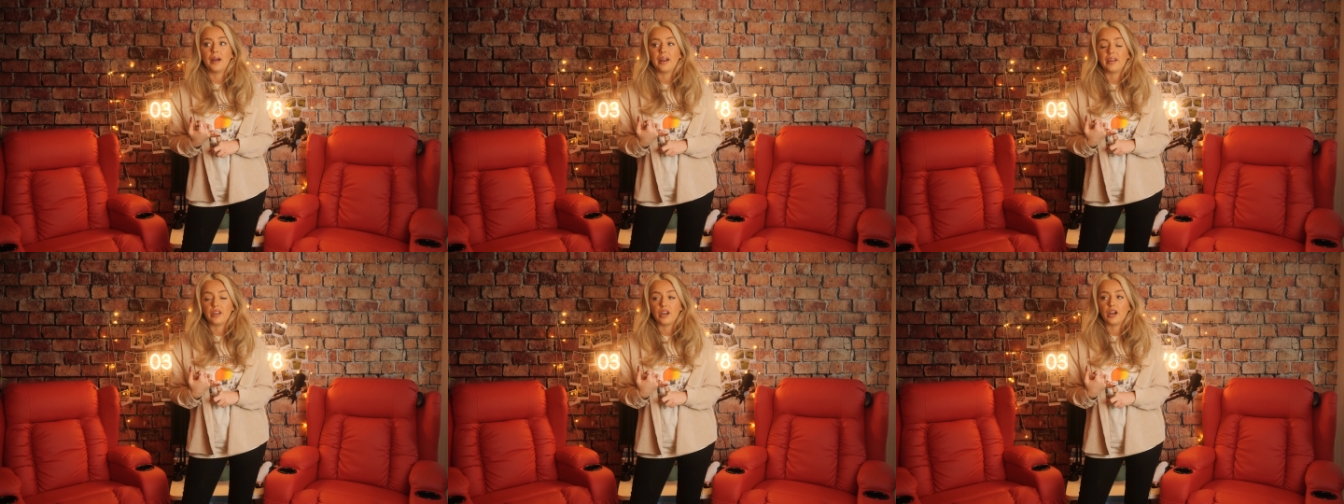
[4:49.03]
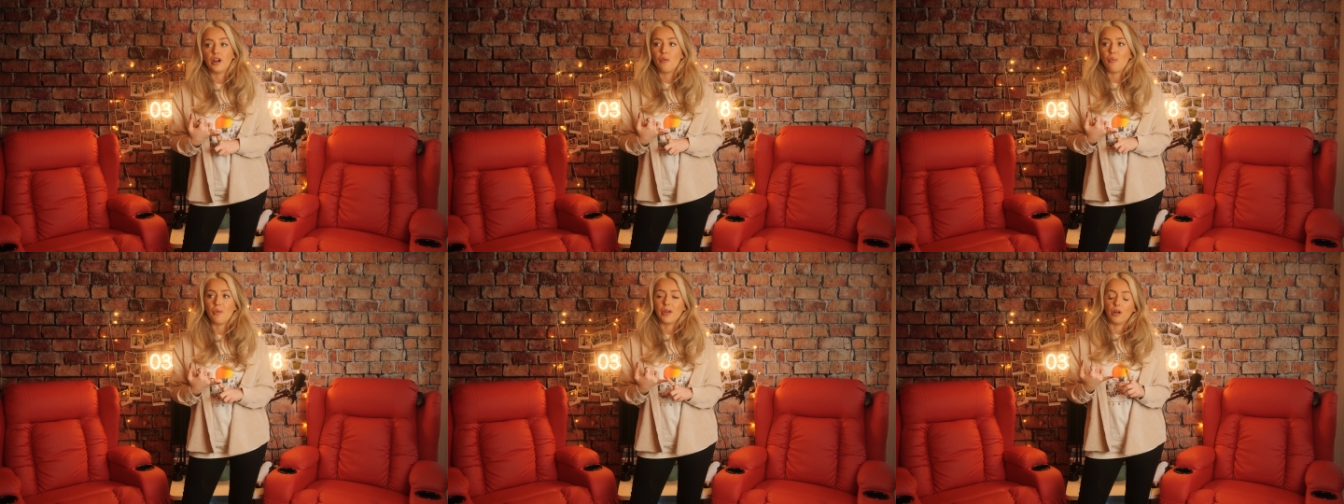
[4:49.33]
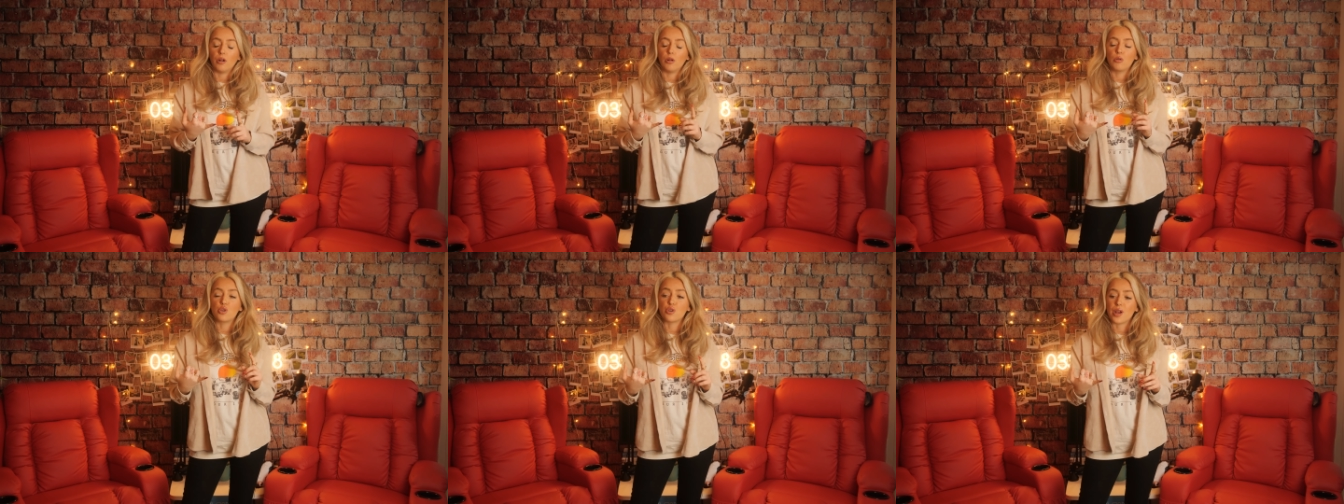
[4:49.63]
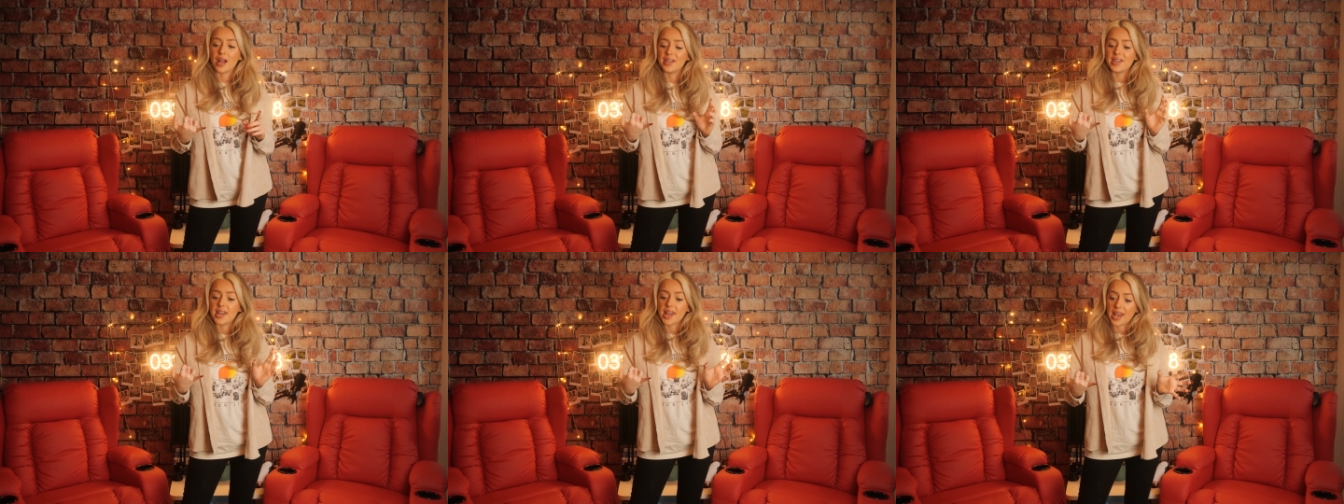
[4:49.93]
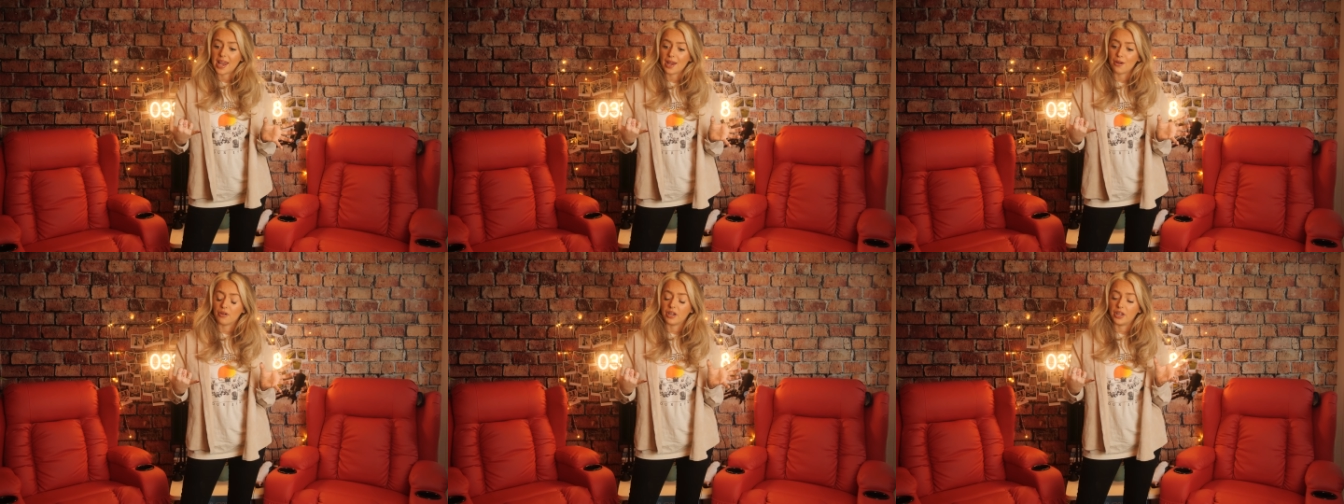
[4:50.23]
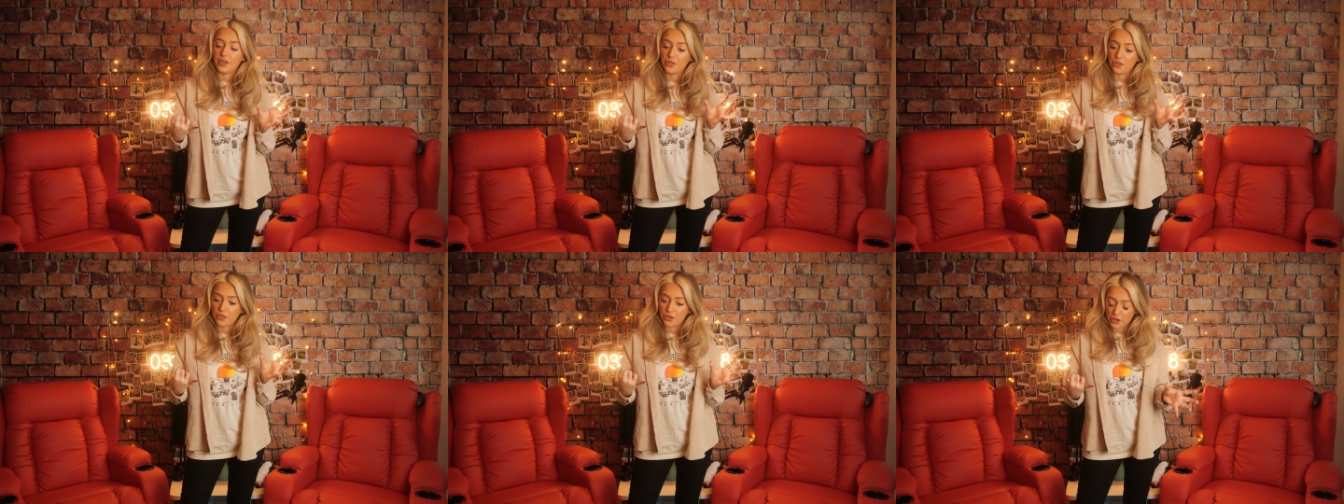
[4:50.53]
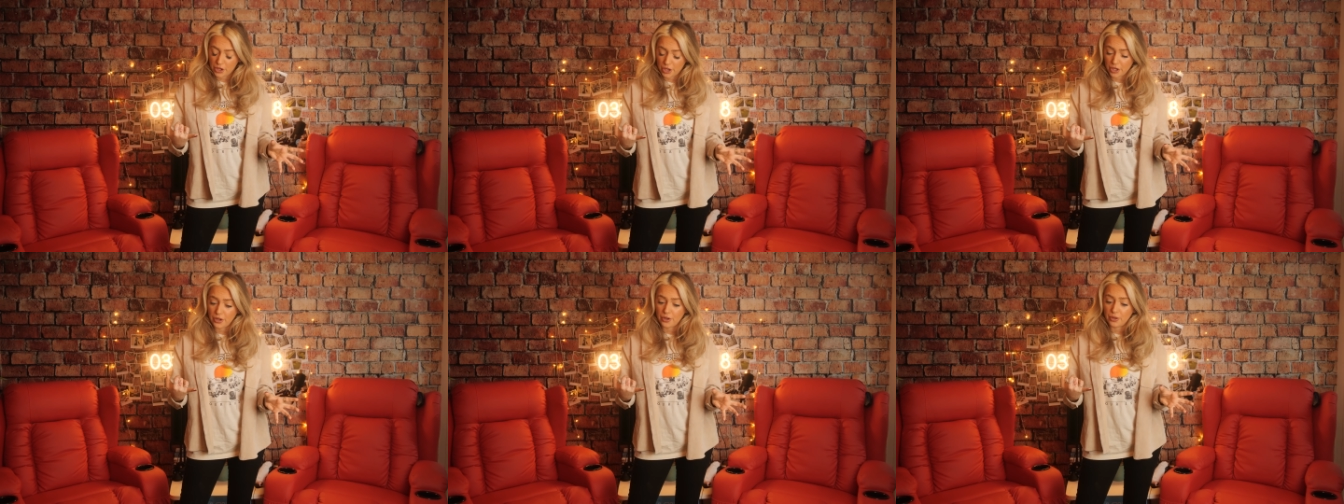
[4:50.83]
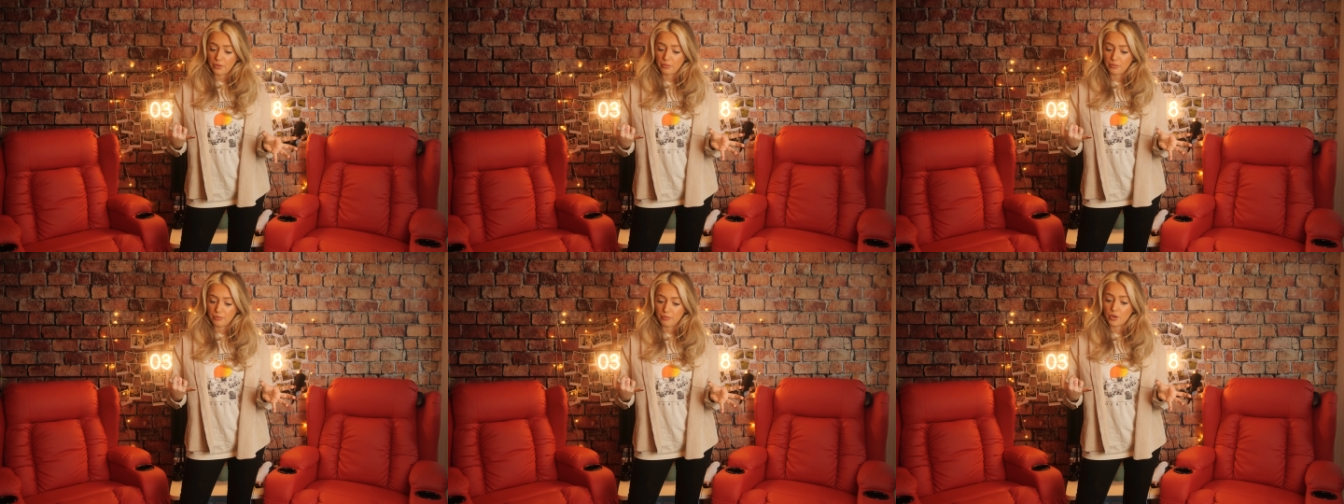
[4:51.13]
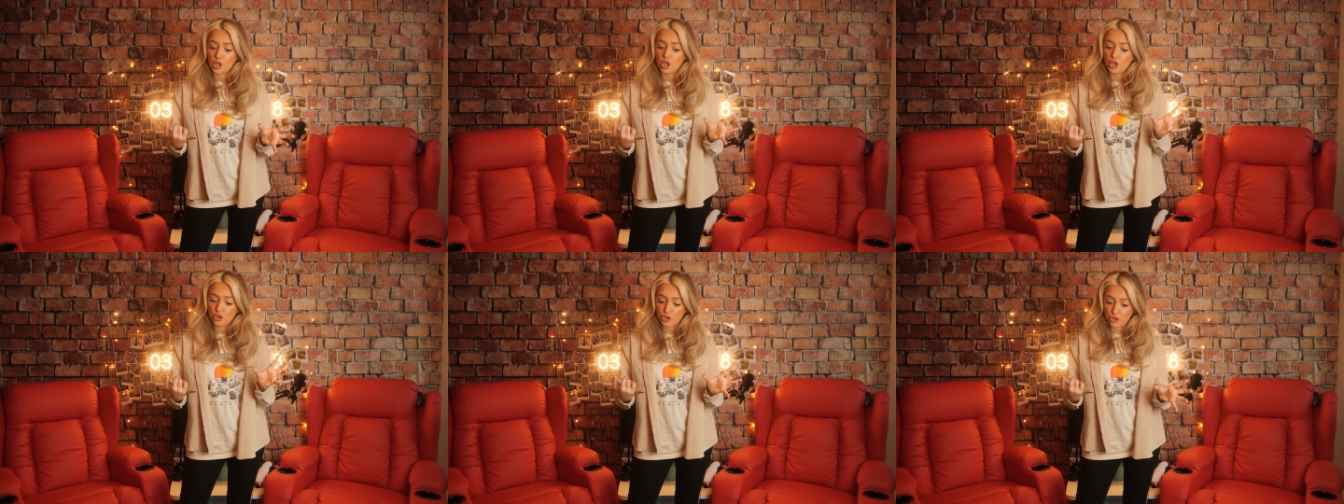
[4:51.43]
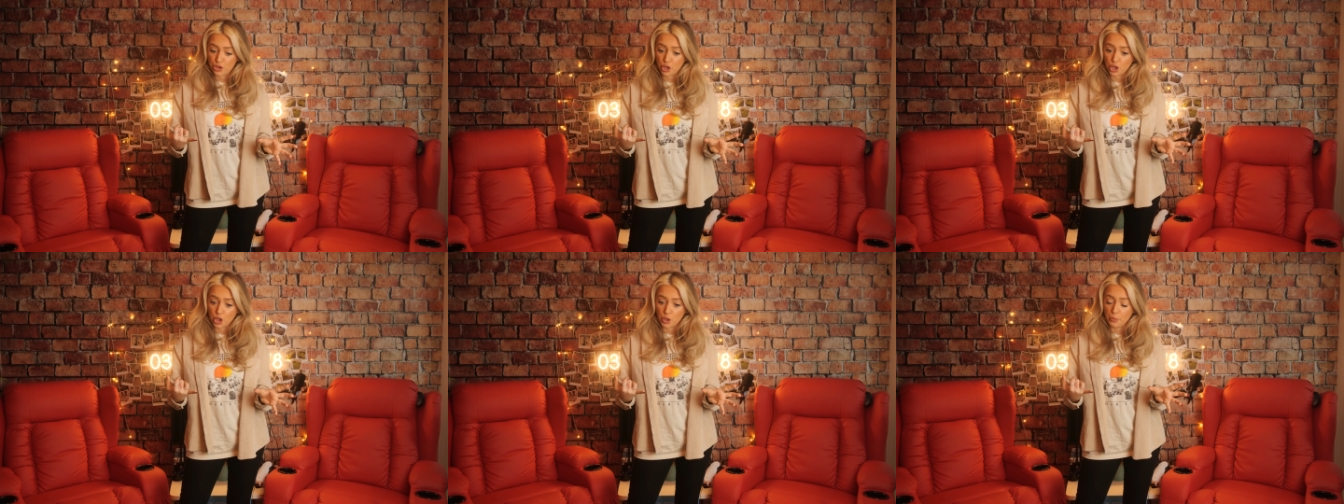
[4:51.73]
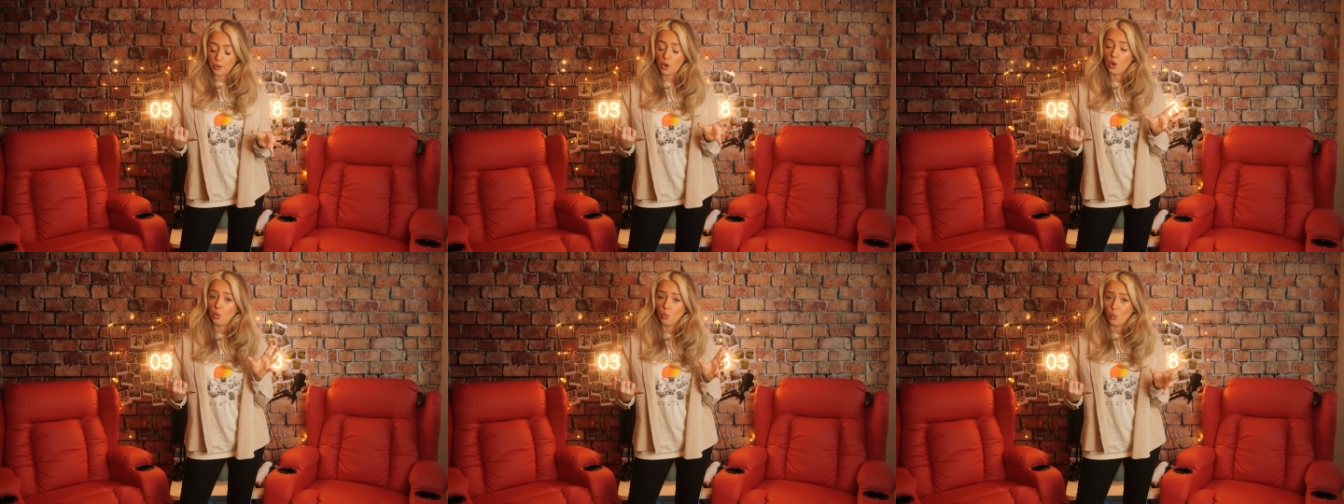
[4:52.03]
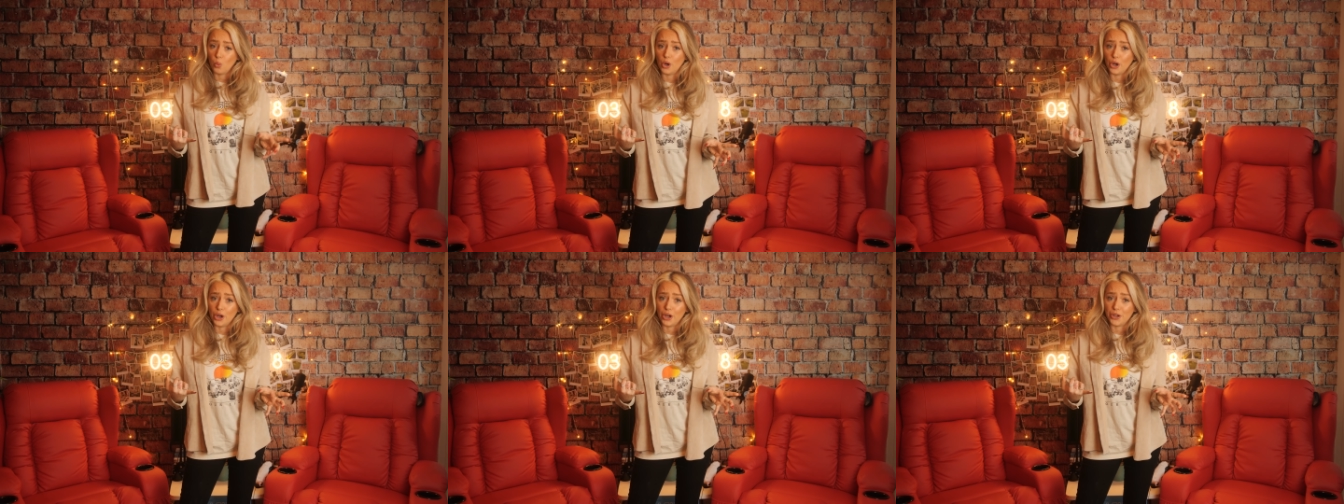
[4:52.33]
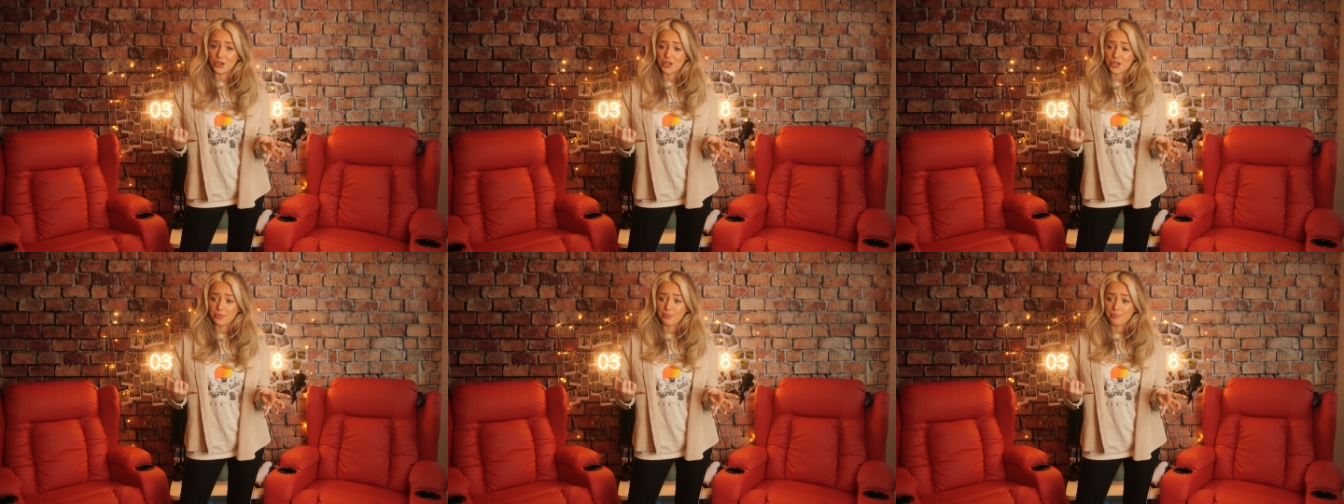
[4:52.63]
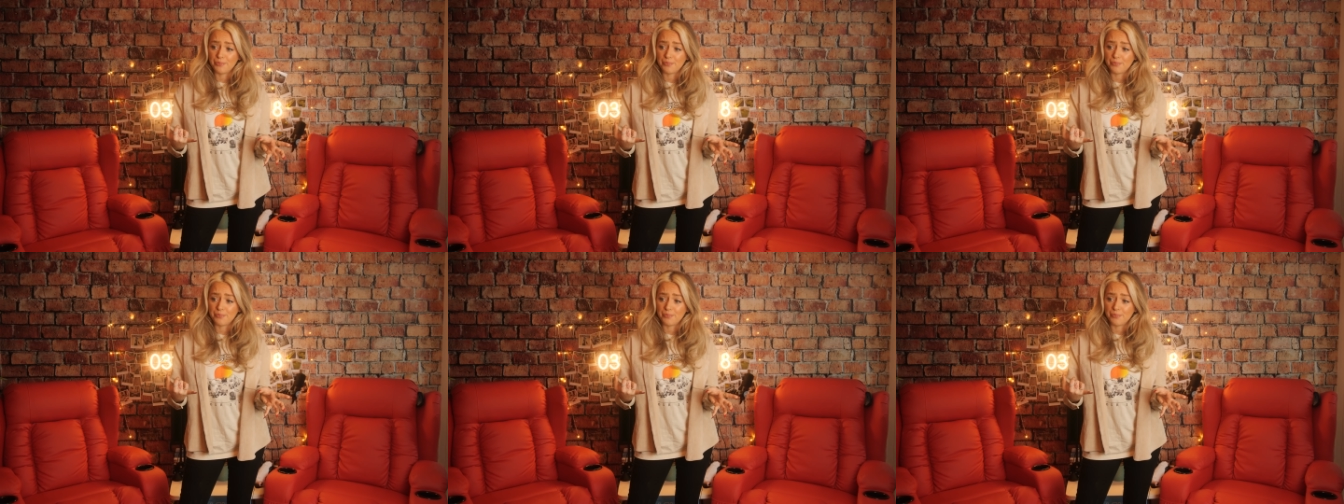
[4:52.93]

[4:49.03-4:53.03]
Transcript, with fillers: I know we all dread hearing the Zoom word.